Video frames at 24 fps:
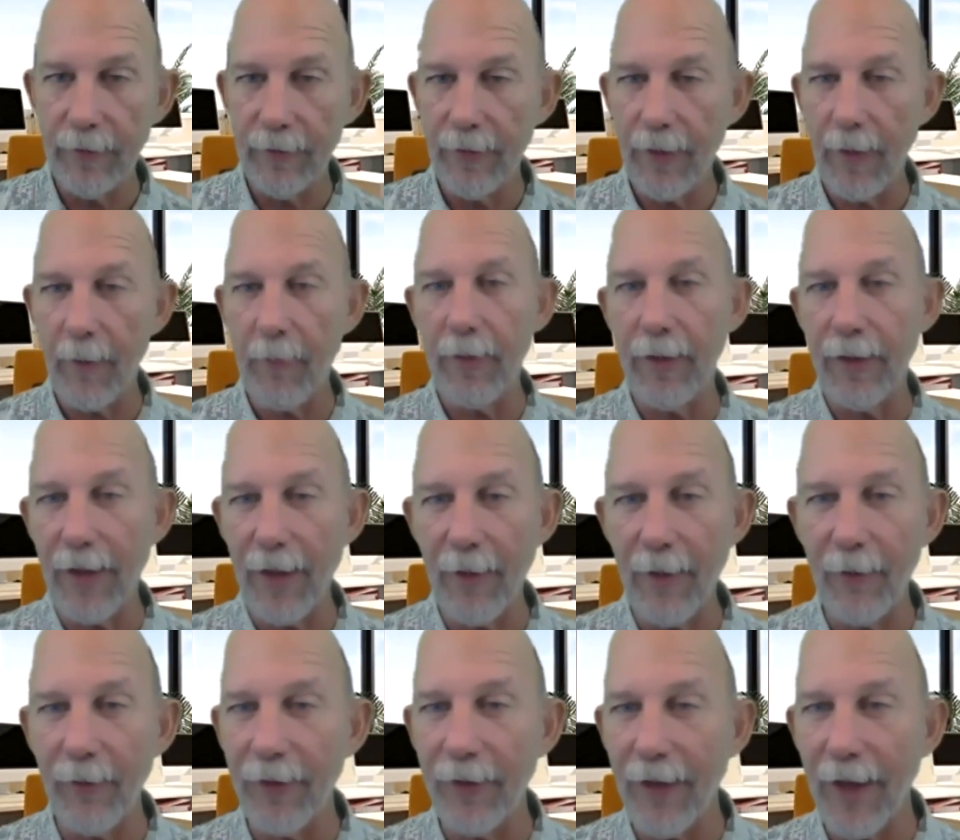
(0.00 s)
Yeah,
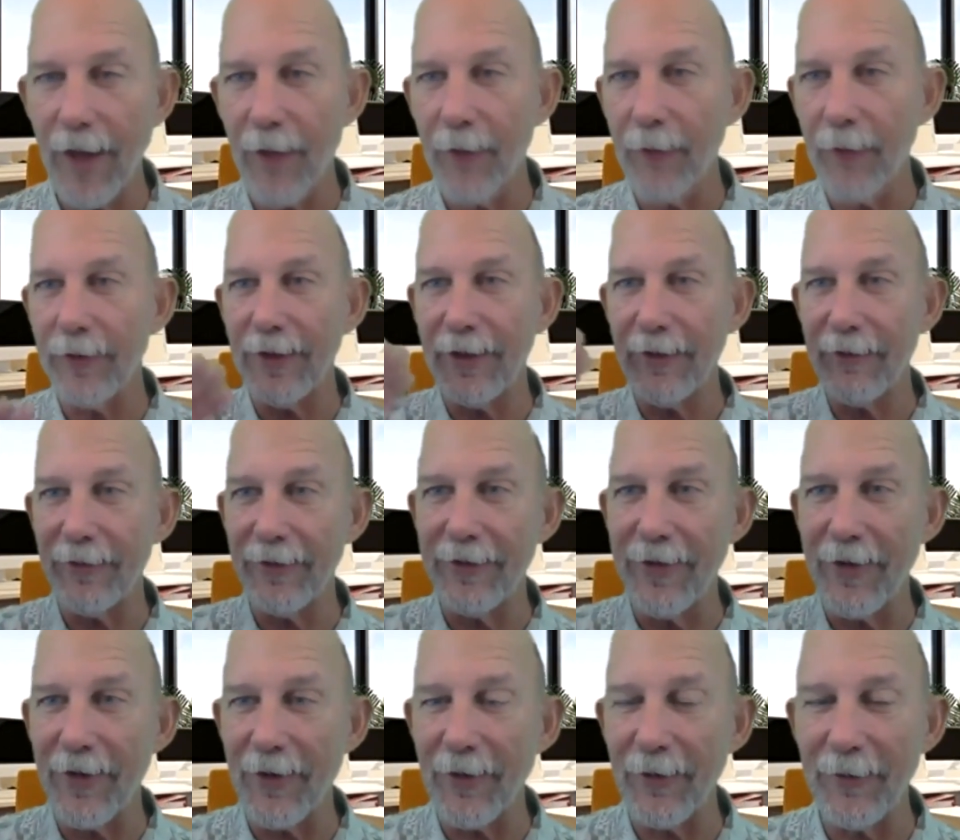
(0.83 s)
well, I wouldn't even
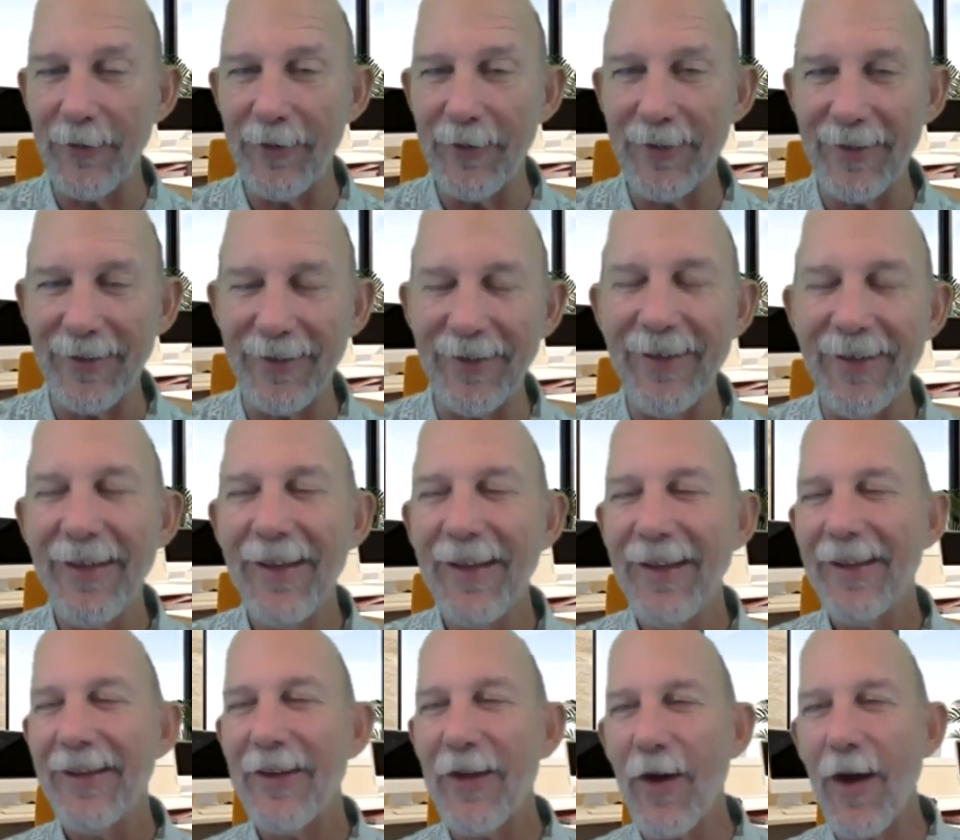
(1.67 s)
go there.
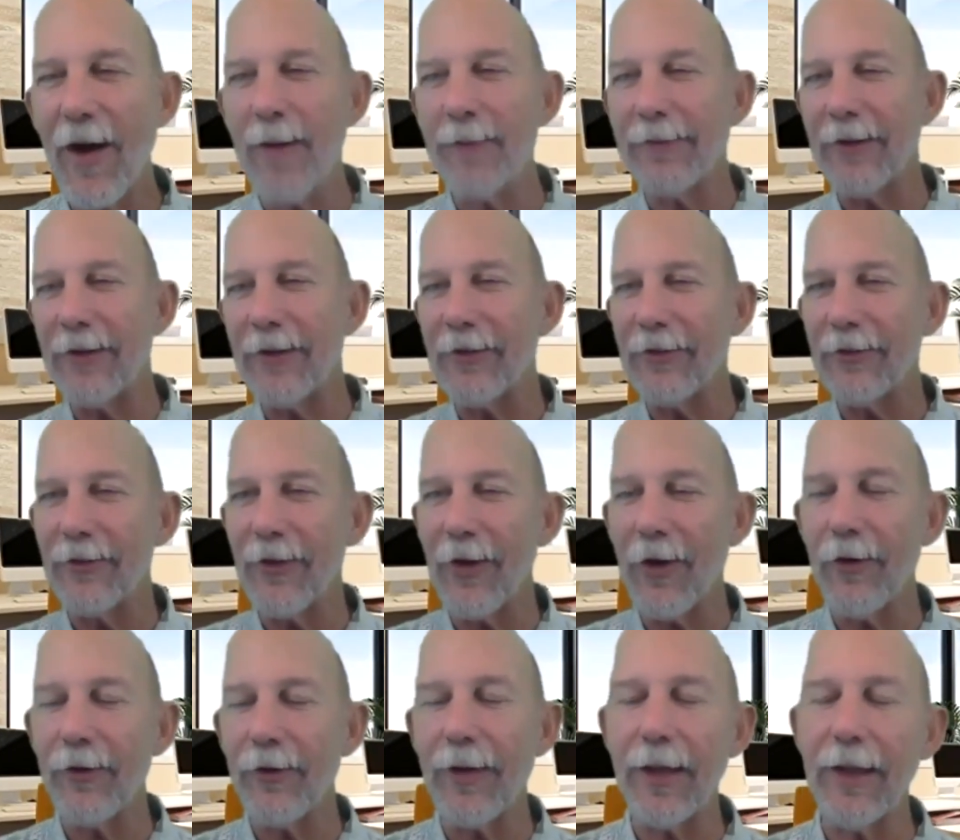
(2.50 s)
No, I'm just
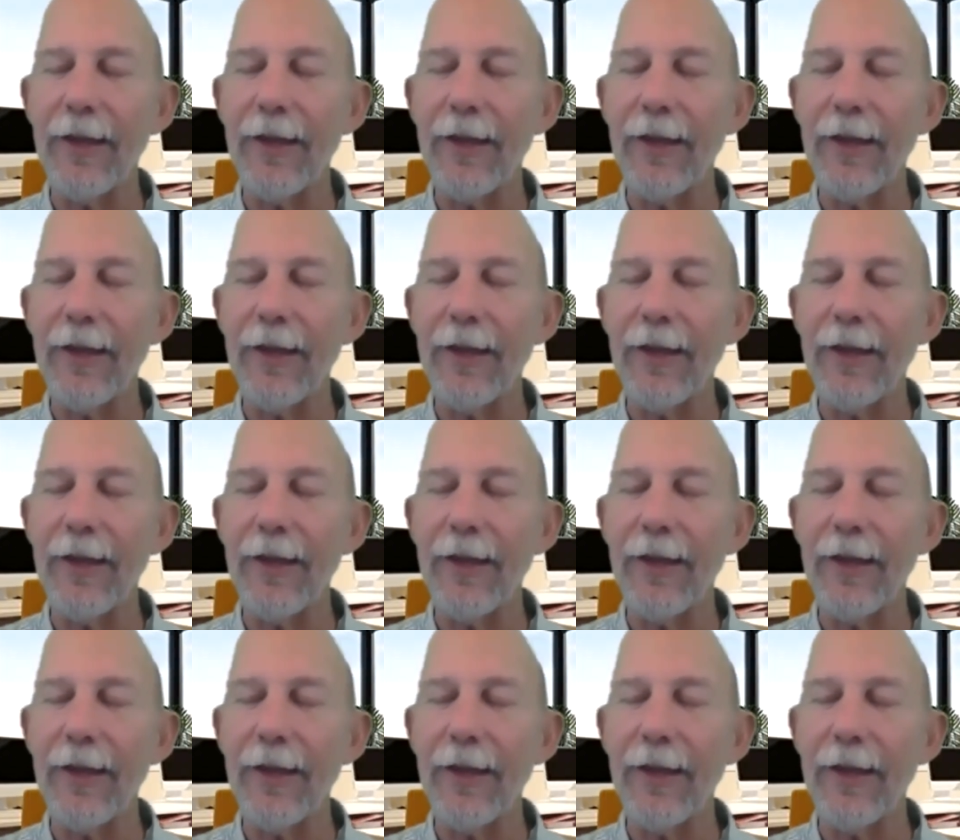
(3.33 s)
joking.